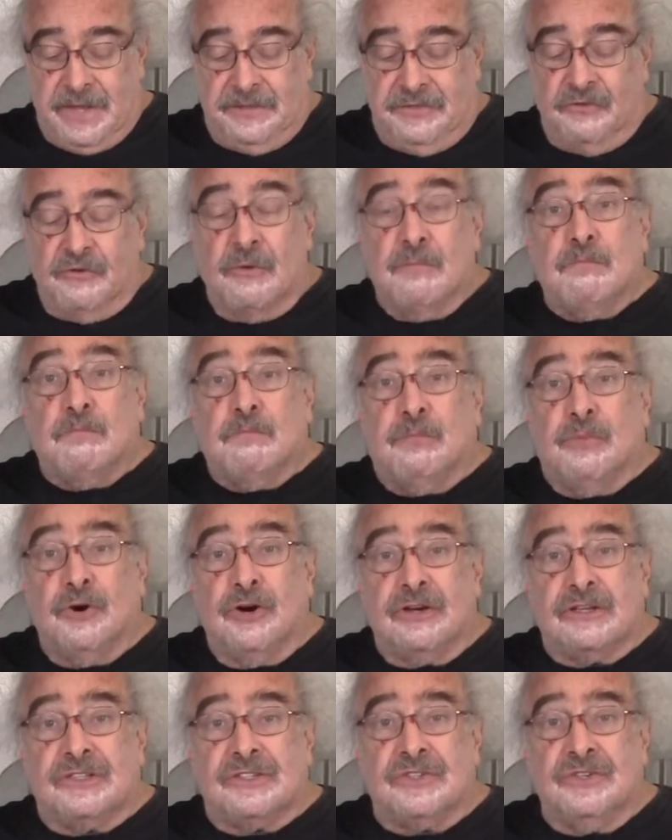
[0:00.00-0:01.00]
There are
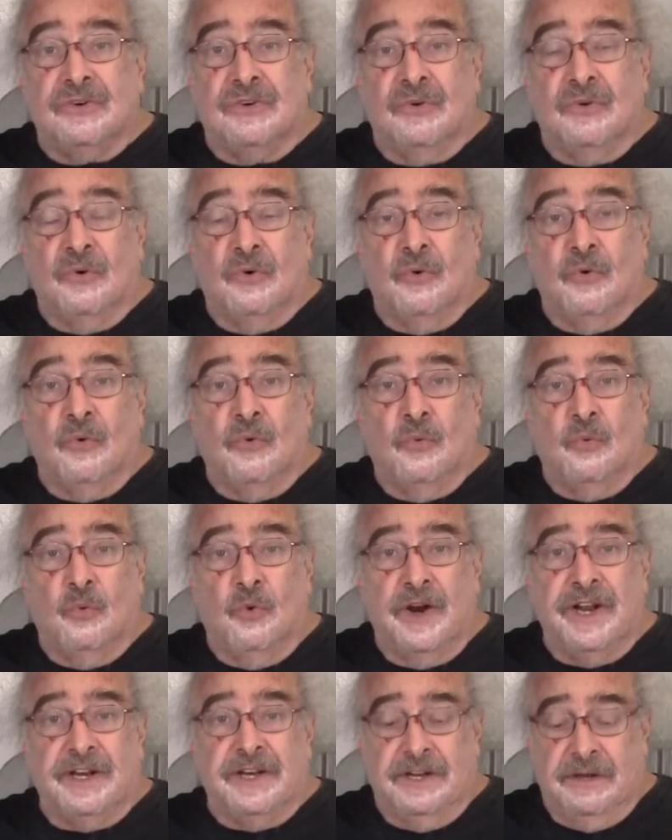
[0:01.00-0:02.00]
books
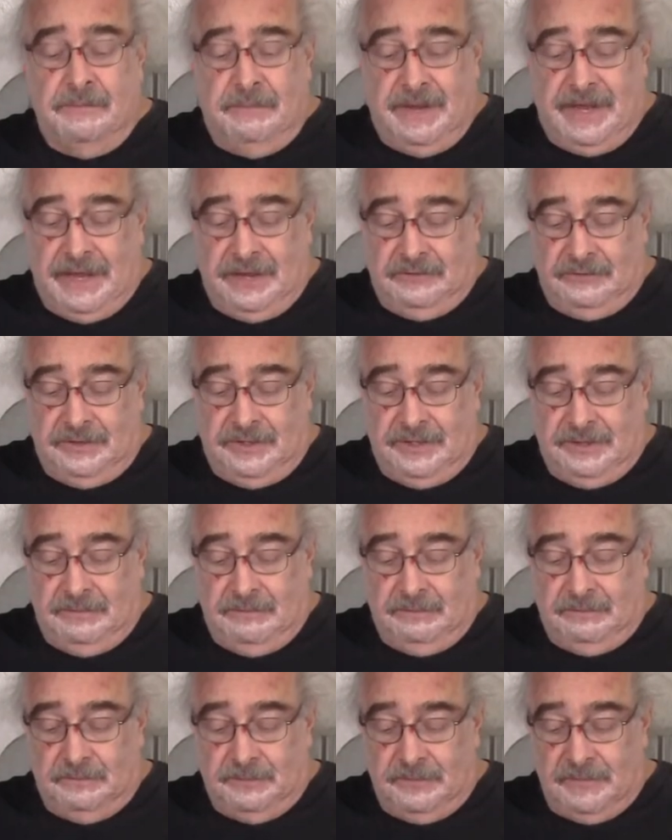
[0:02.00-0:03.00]
written about them,
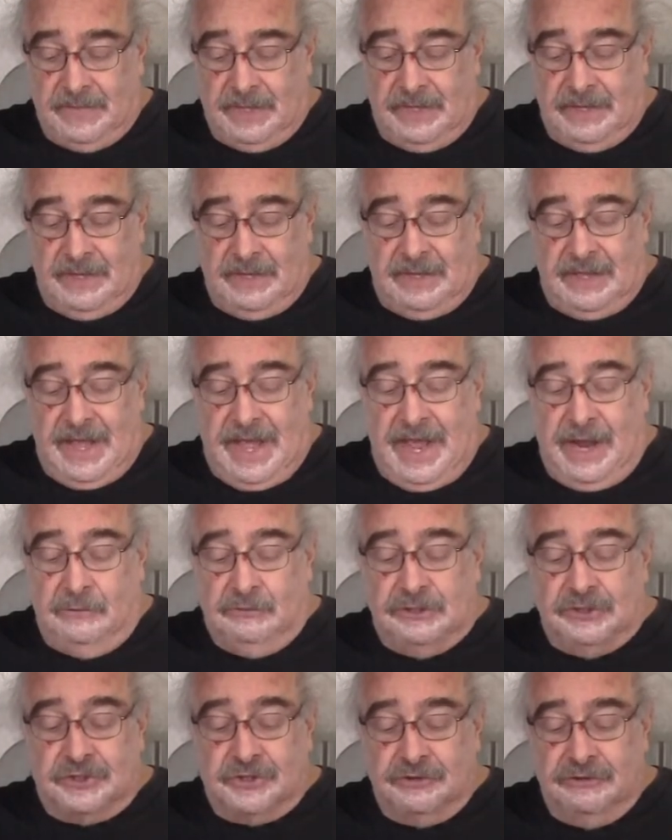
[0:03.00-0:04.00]
how
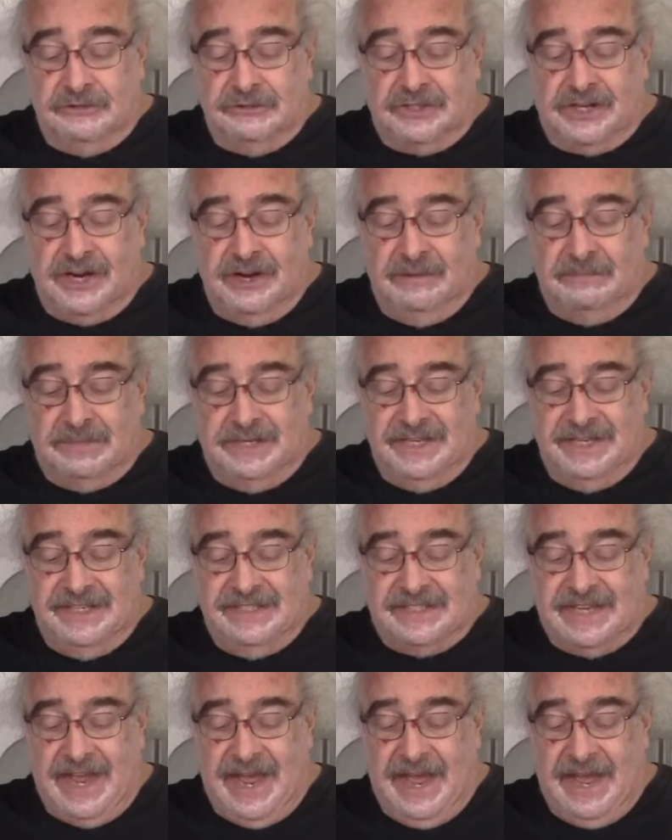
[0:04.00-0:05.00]
insurance
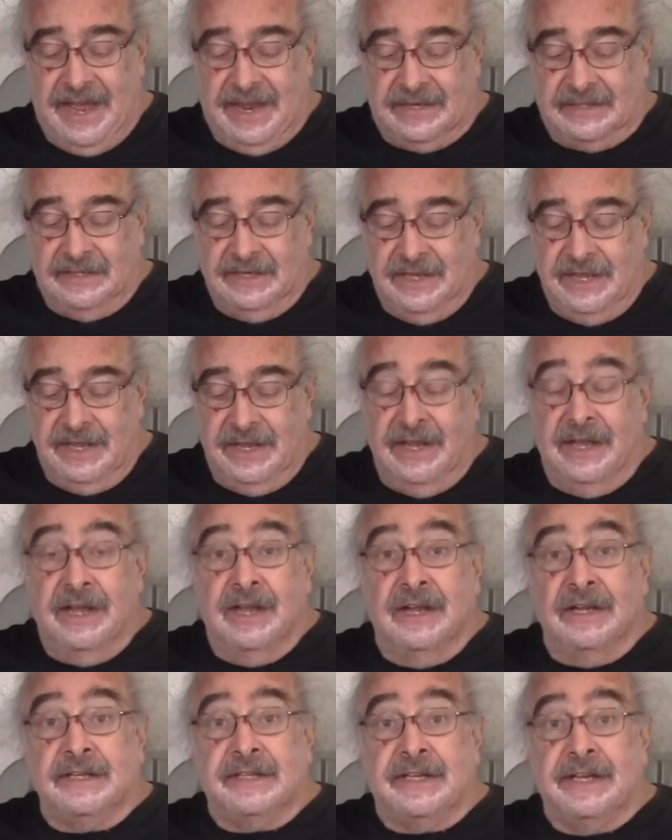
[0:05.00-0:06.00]
companies act
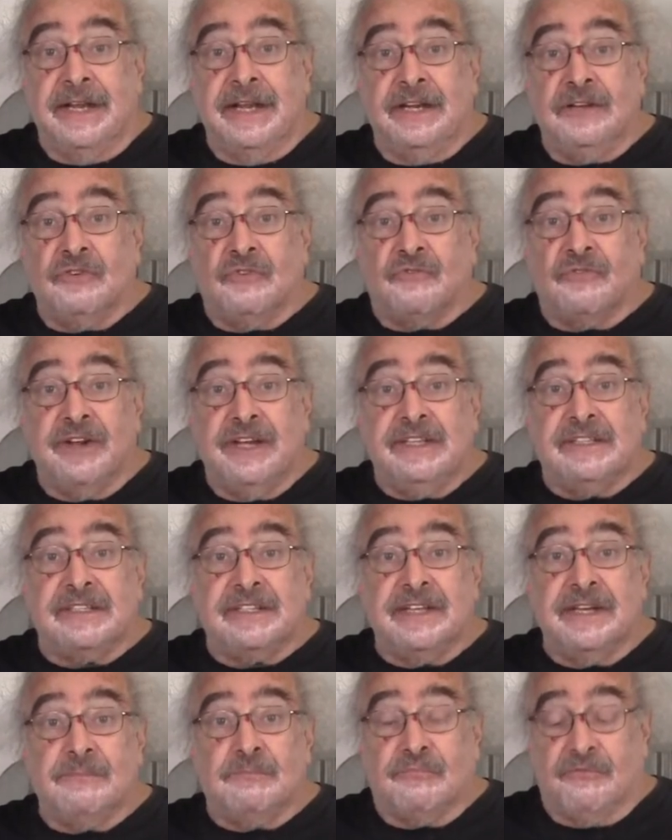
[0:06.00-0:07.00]
to increase
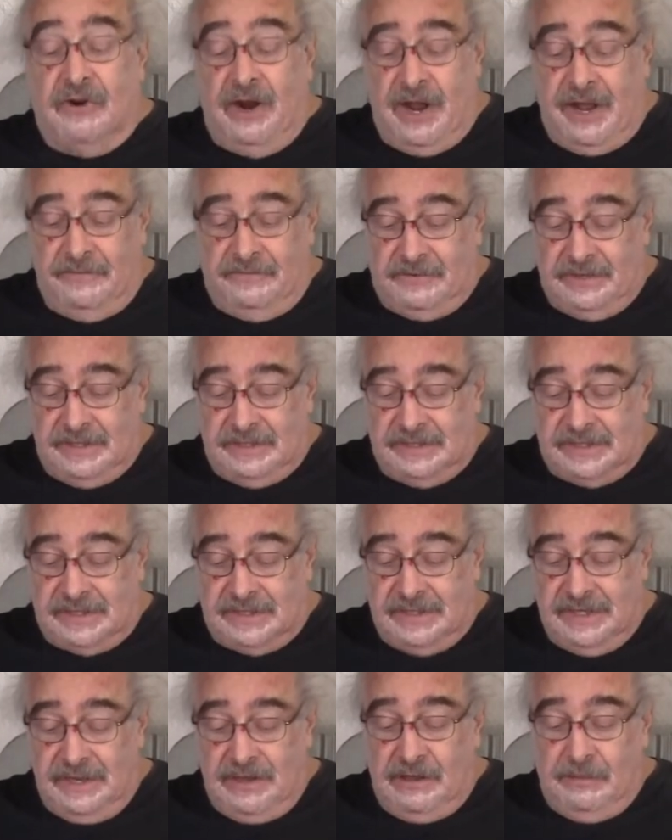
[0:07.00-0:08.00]
their
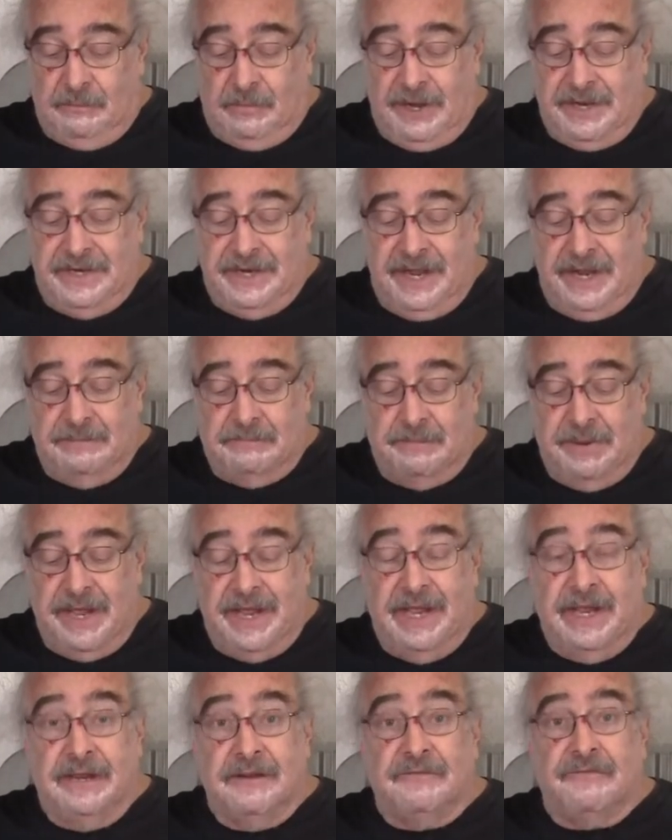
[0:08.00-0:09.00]
profits by not
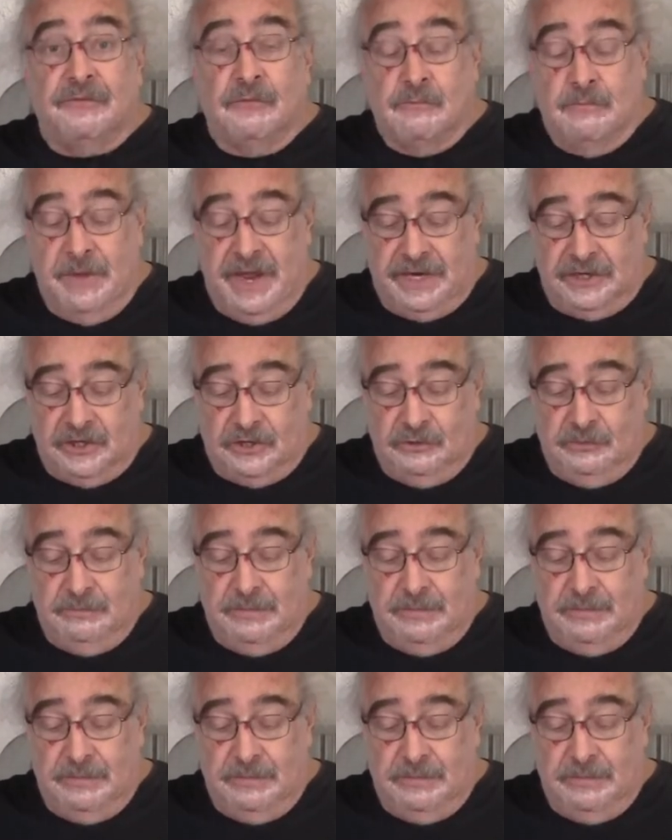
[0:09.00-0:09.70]
paying for medical